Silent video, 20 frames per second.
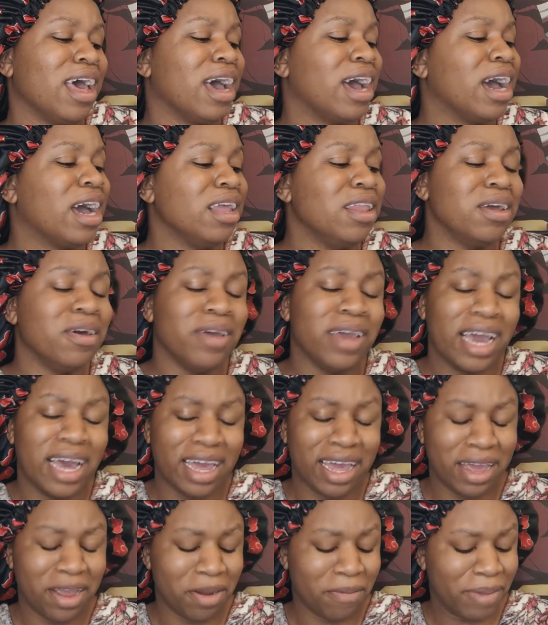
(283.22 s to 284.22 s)
I know you
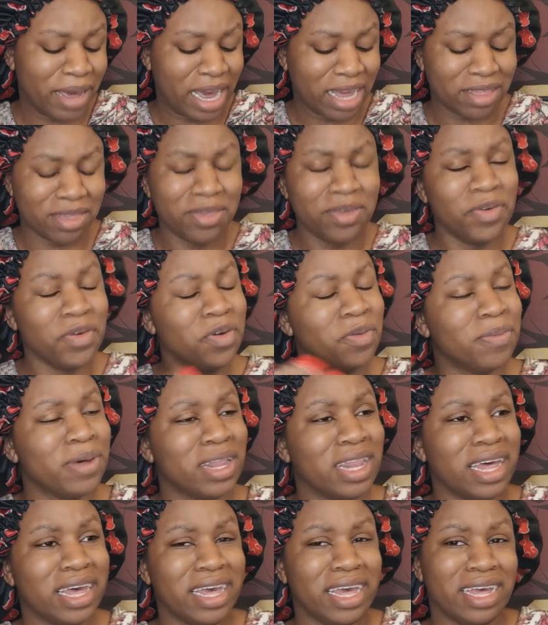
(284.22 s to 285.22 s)
gotta get your bag too, but
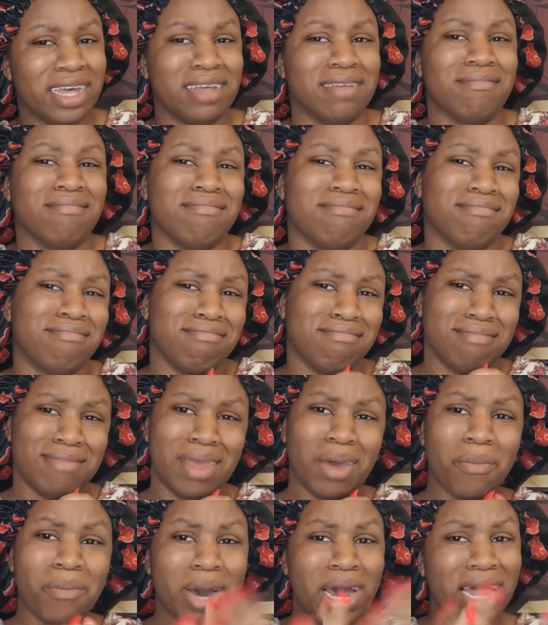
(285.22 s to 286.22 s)
why
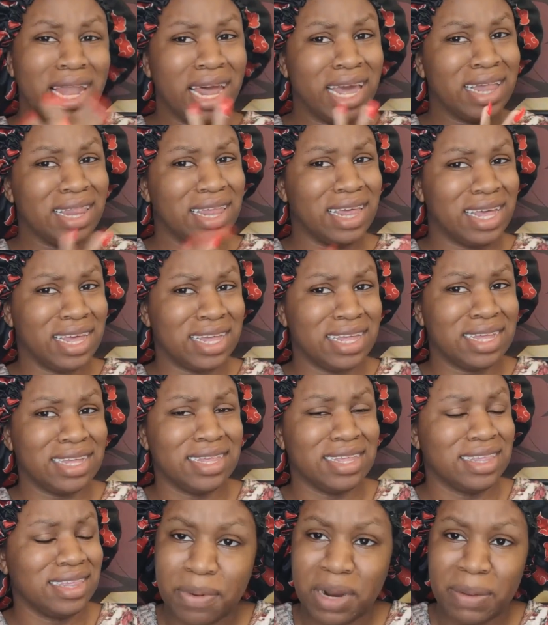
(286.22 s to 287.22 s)
like
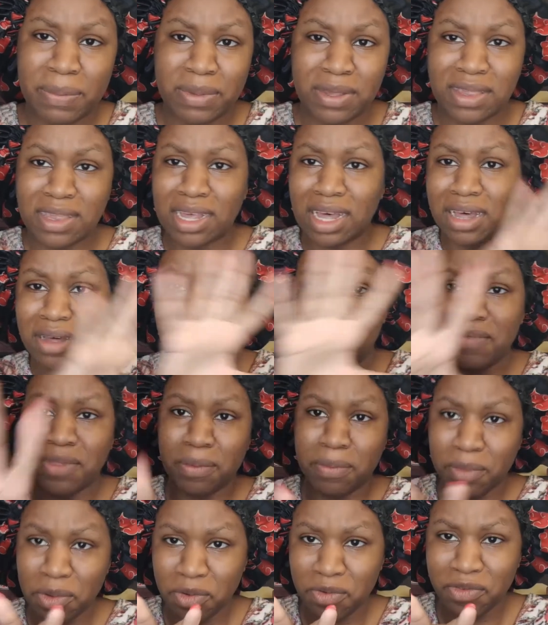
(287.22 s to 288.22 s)
this? The premise of the
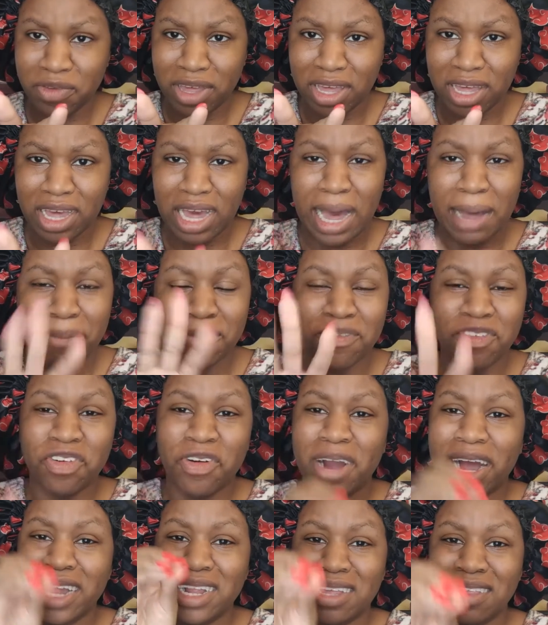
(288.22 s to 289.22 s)
movie, I'm
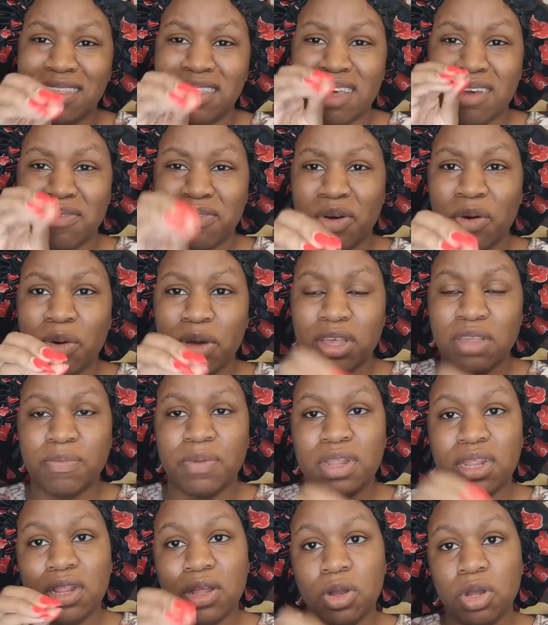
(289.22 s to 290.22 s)
trying to stay focused,
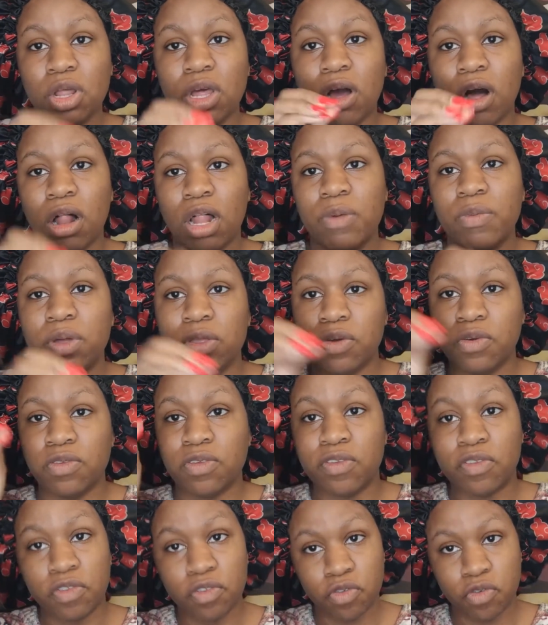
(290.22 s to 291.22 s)
but literally all I want to
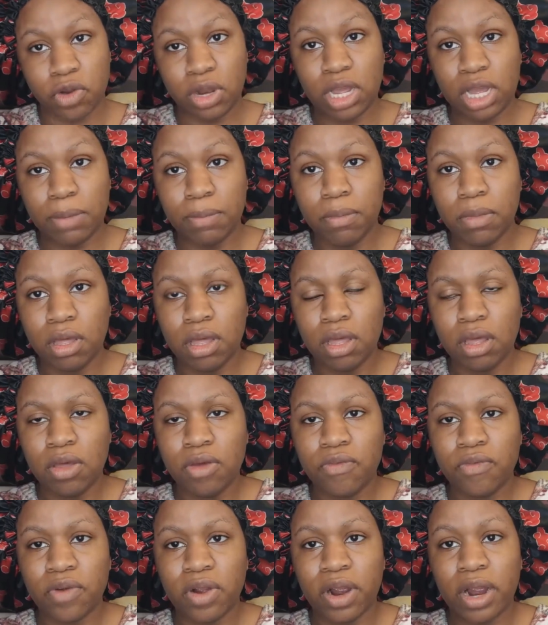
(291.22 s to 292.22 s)
do is scream
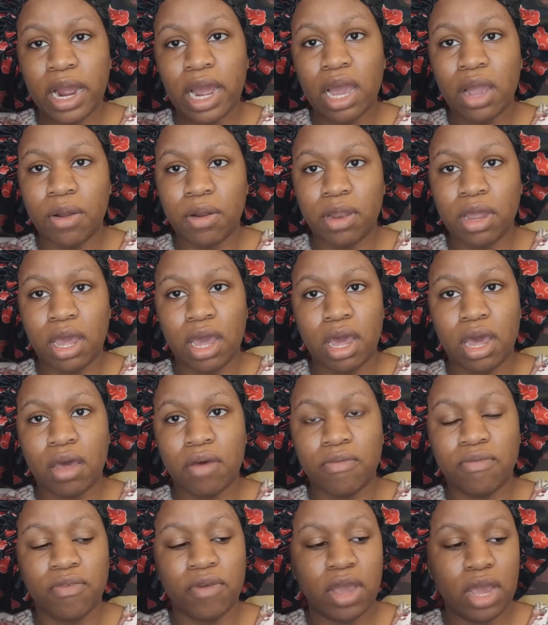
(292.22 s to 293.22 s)
for an hour and a
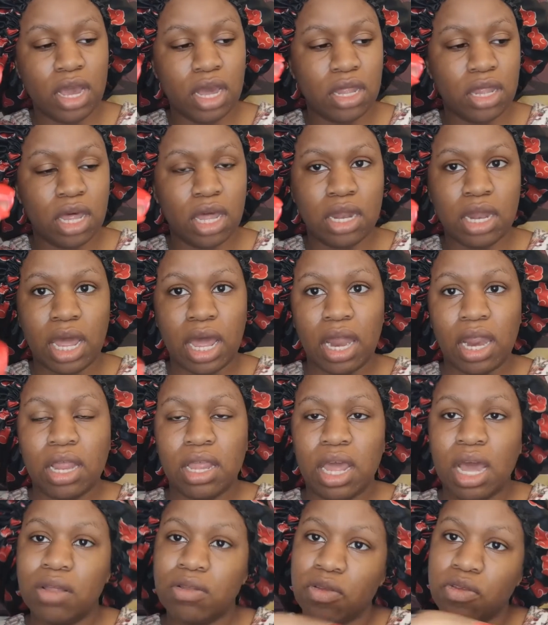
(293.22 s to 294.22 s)
half and then edit
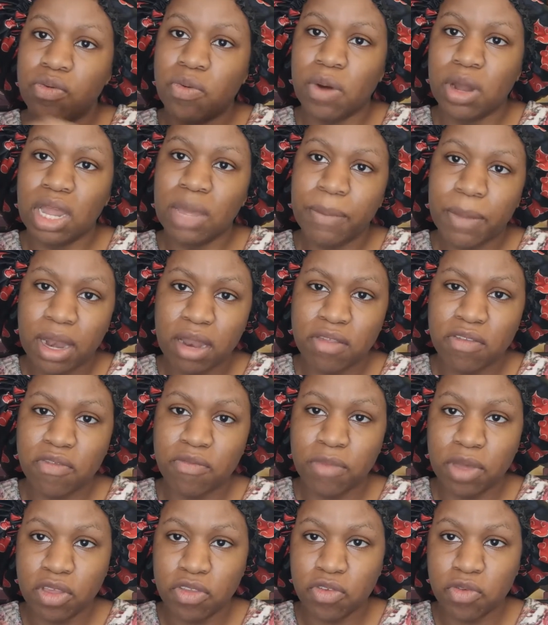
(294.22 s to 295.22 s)
down to 20 minutes of
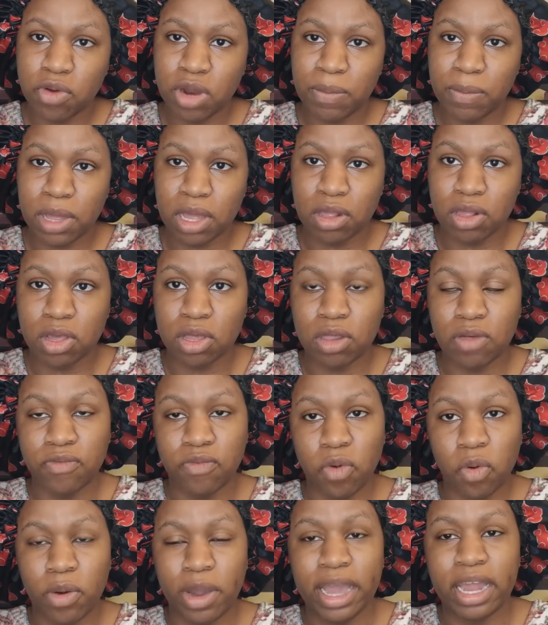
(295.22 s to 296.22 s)
me screaming into the
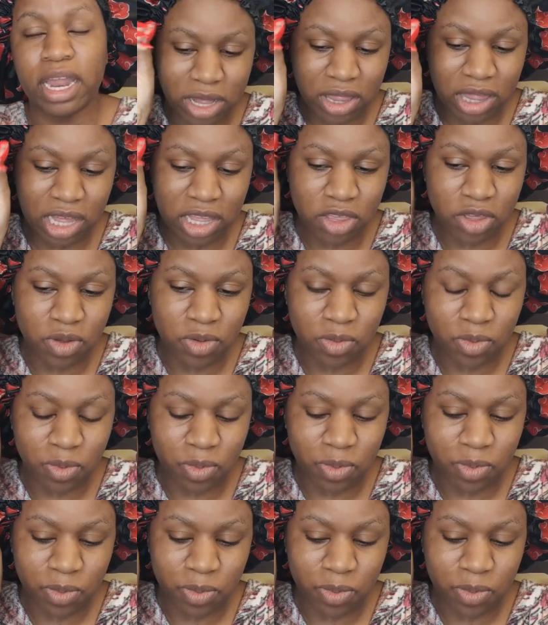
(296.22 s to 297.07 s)
void. One thing to